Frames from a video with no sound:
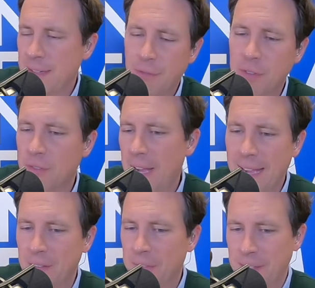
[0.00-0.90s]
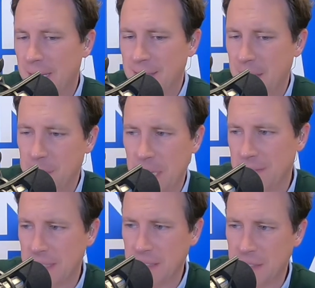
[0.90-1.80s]
And first of all, I don't think that's that big
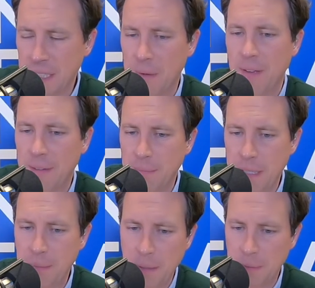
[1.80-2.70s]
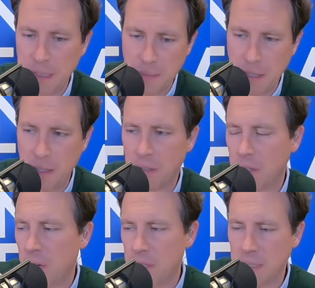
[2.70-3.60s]
of a deal anyway. I've had many people email or
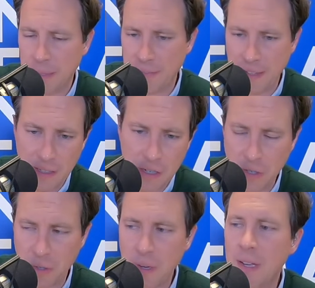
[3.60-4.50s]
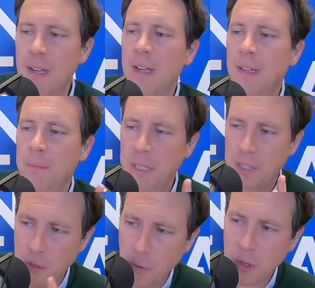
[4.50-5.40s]
call in about that issue. But
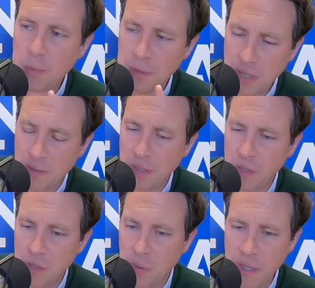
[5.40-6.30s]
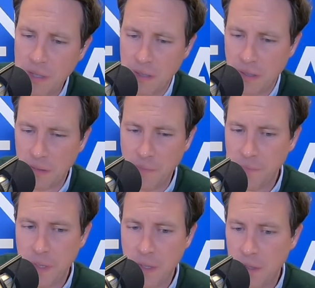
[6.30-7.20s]
in your specific situation, Daryl,
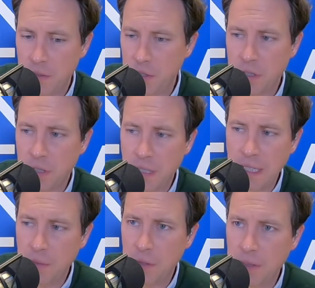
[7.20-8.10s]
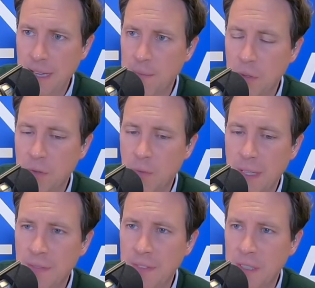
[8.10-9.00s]
just lead with mm-hmm. that most
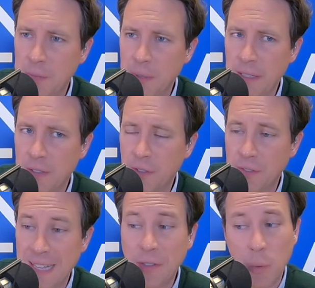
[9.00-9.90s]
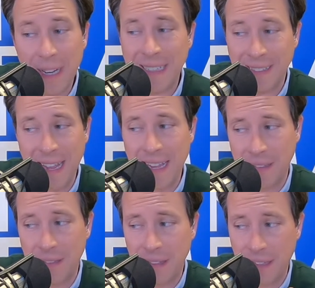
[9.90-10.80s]
relevant experience first. That's what I say
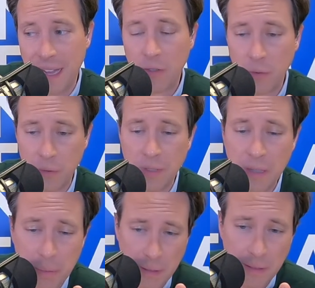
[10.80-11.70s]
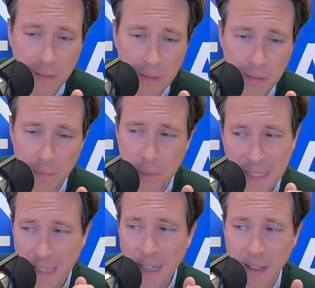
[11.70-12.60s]
in the actual template, the
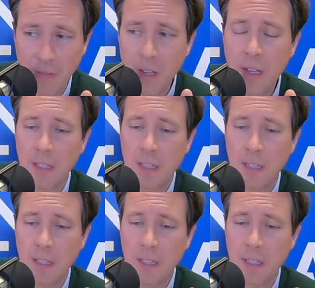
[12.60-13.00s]
PDF.